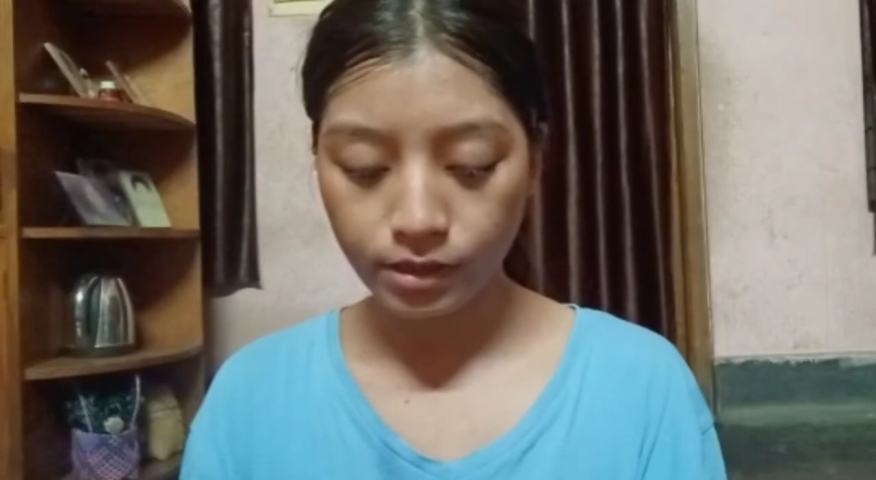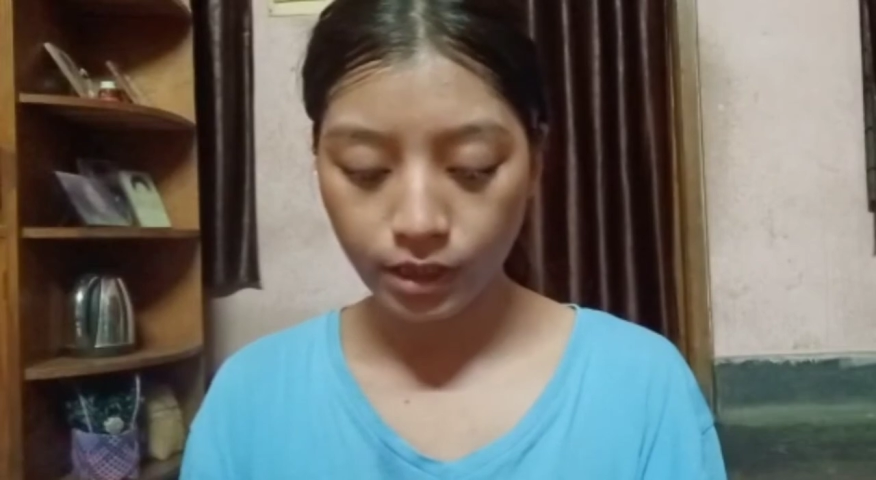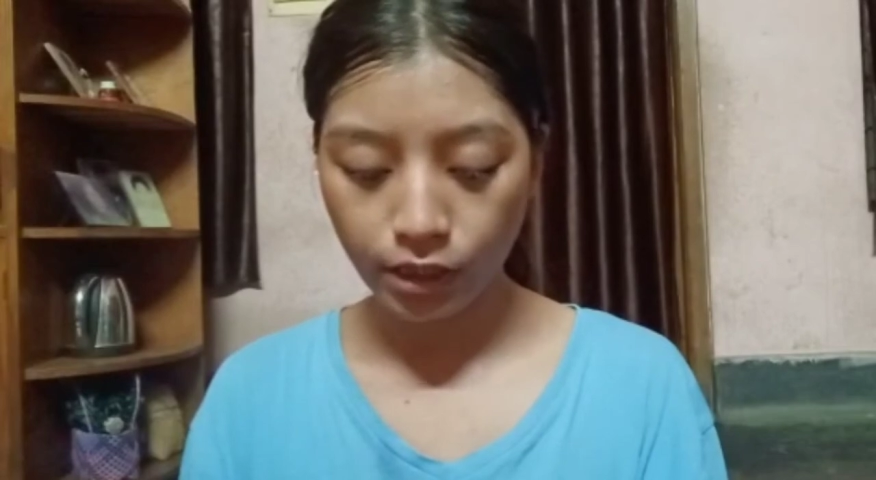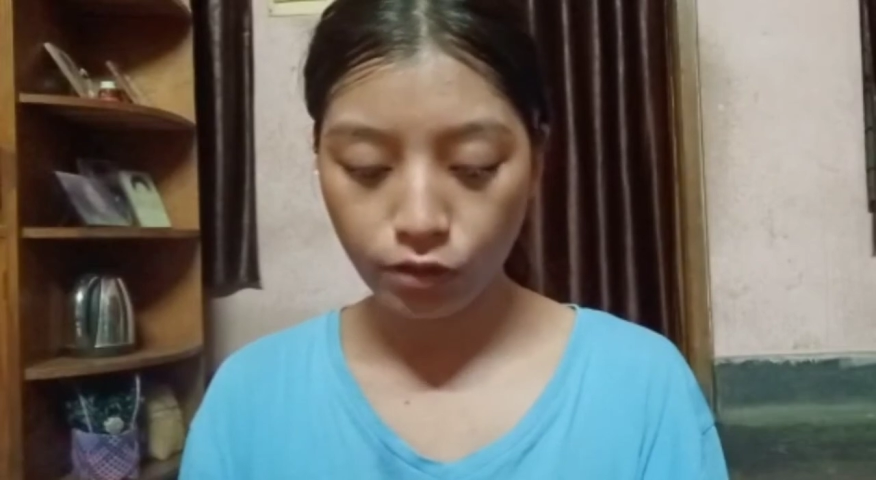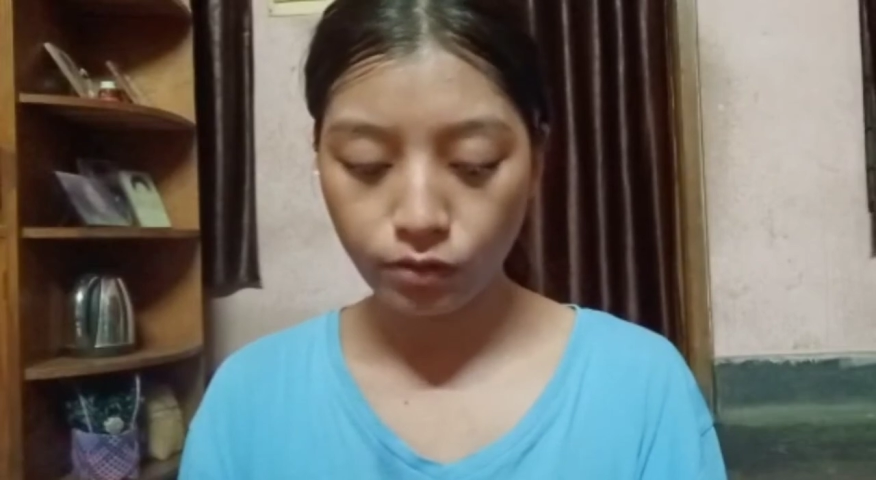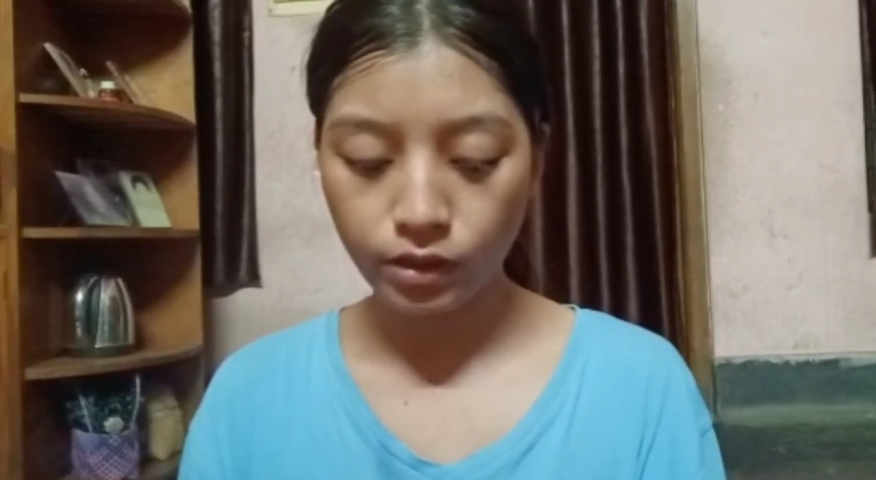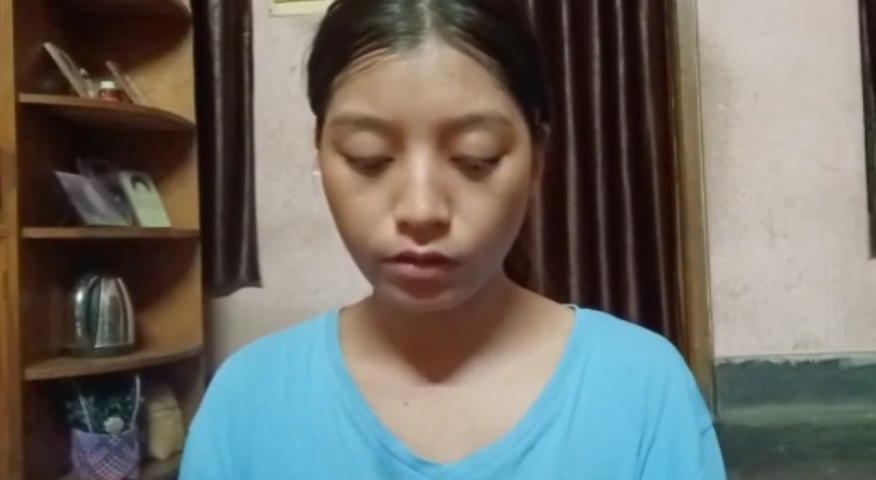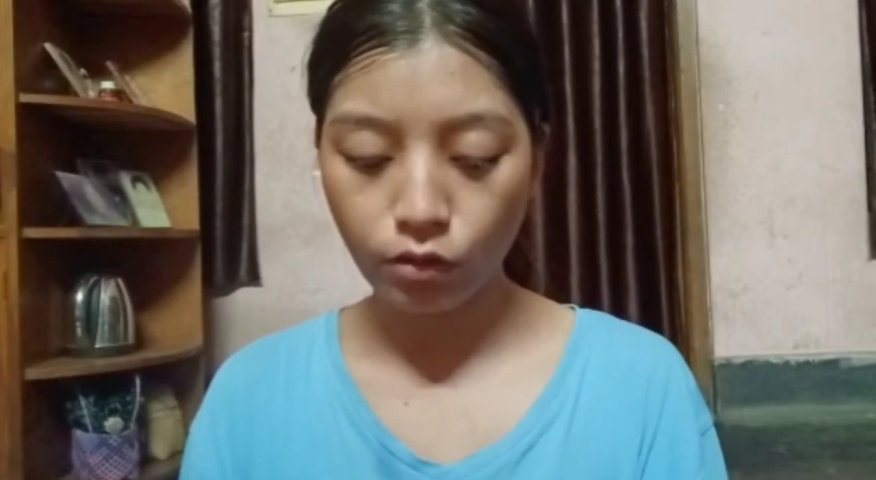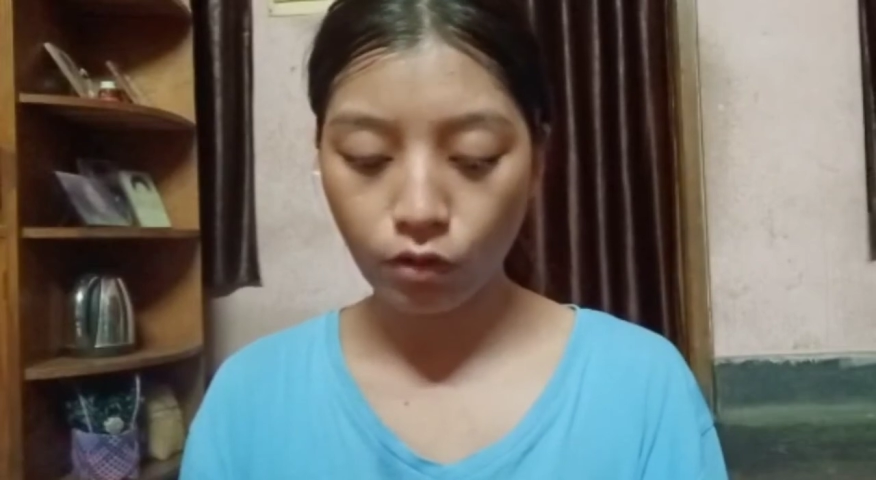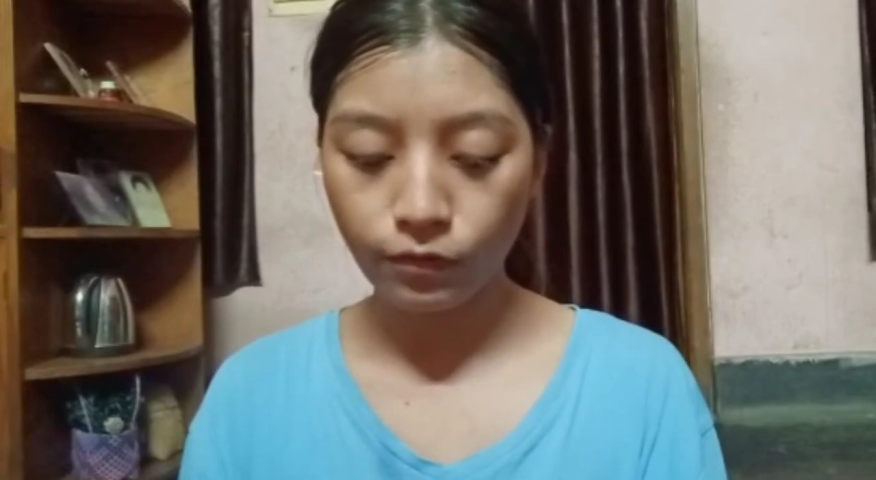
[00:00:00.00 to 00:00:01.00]
then you can
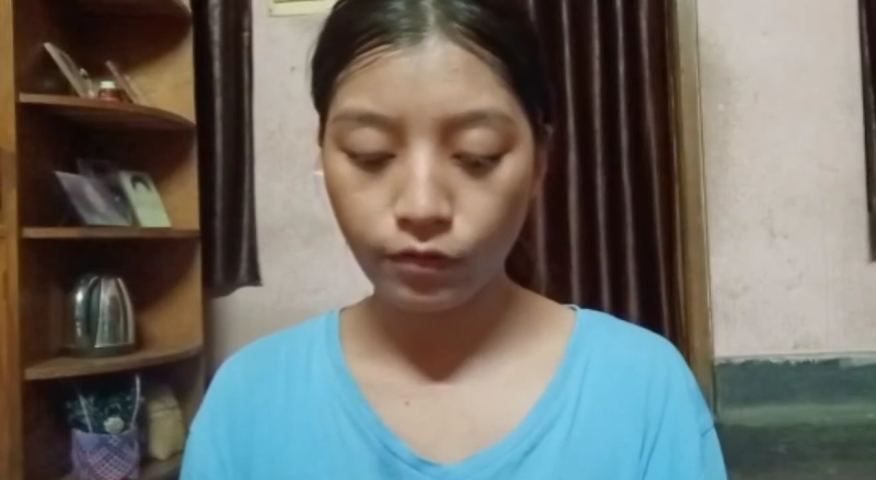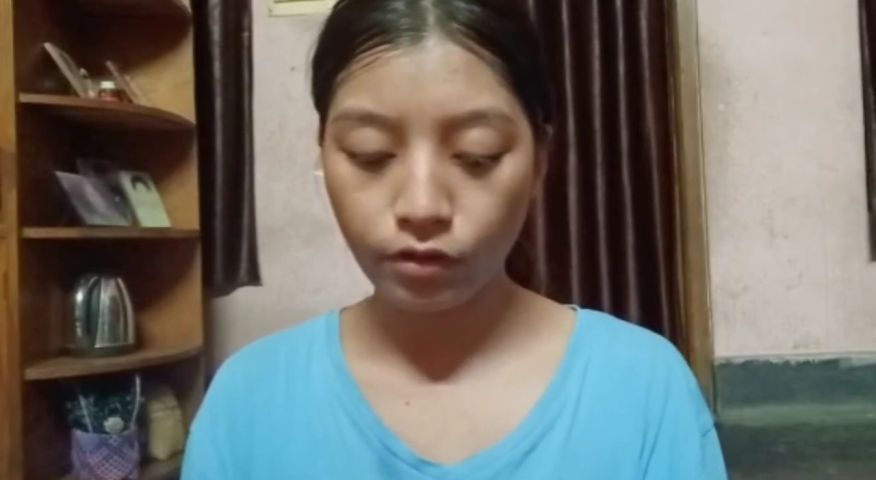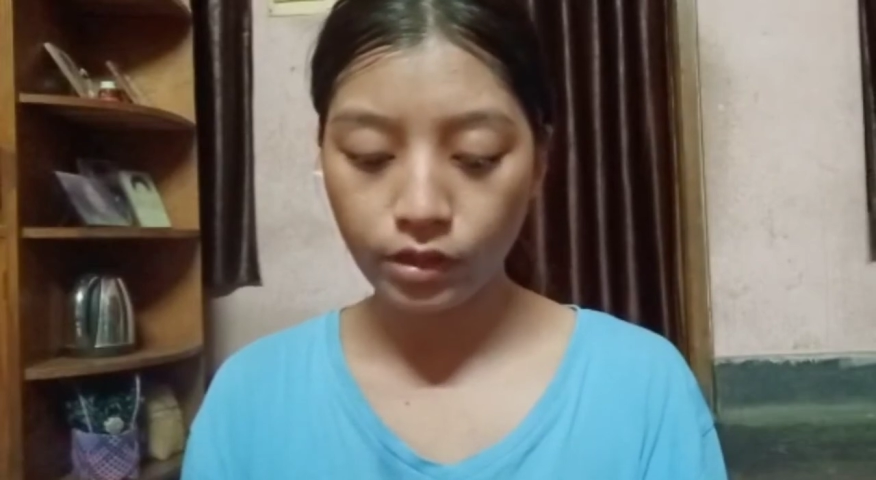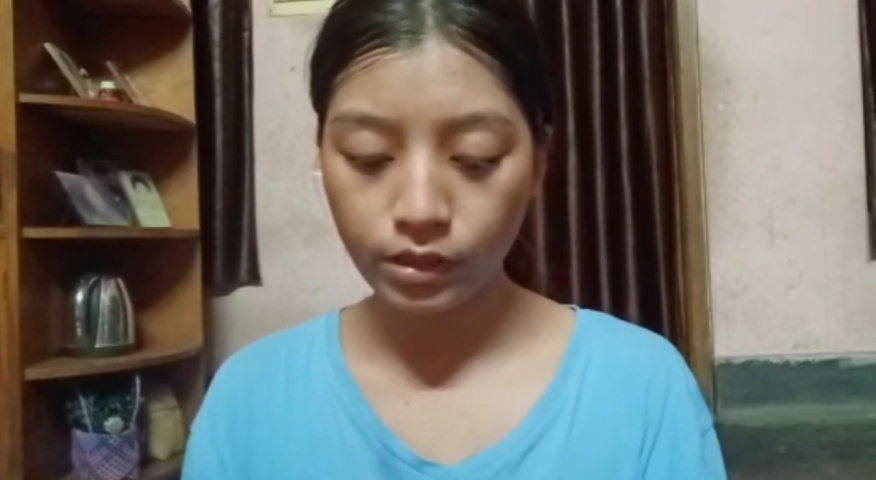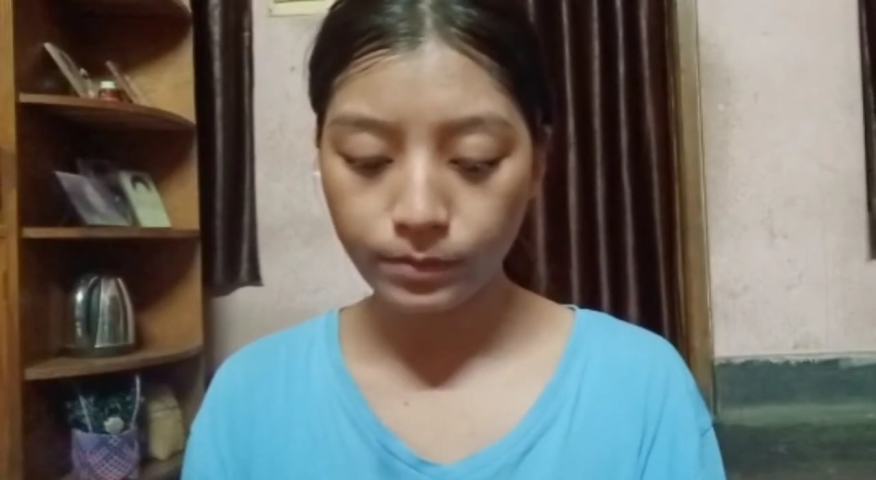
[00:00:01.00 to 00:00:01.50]
go for it,